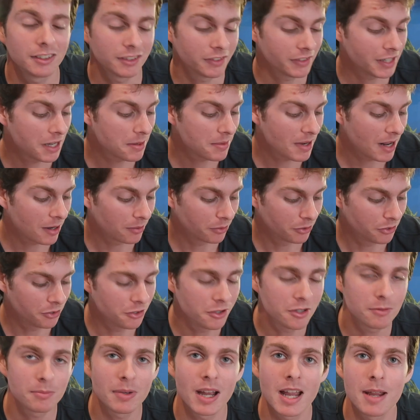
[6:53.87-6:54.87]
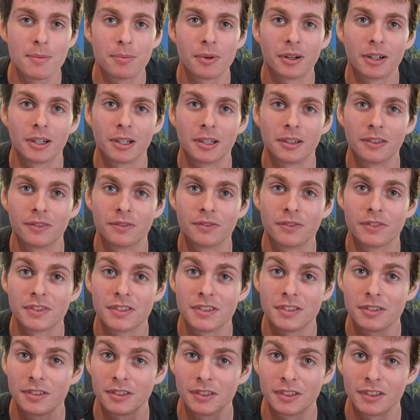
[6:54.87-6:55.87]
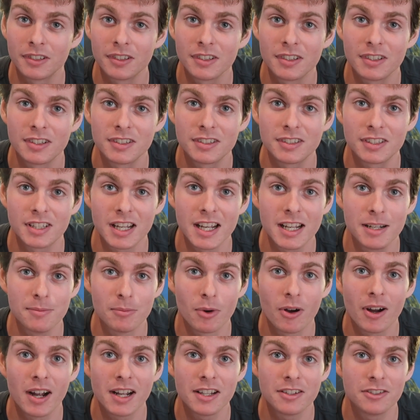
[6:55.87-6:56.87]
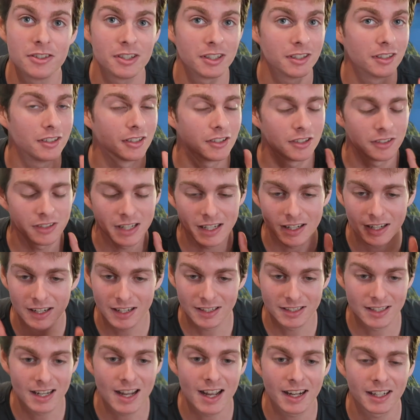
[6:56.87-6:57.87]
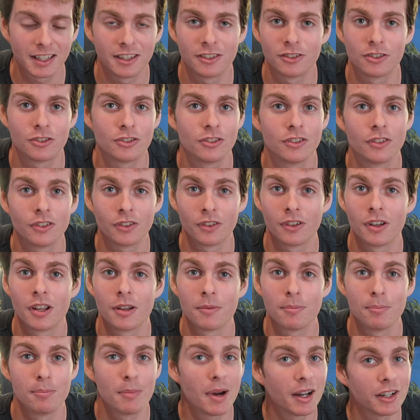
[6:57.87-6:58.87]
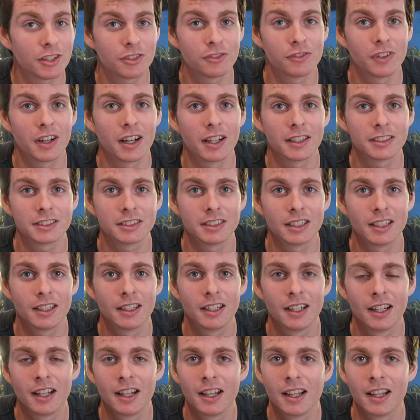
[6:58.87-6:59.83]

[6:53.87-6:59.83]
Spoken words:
So keep it out on newspaper and see mites, you can attack it much faster,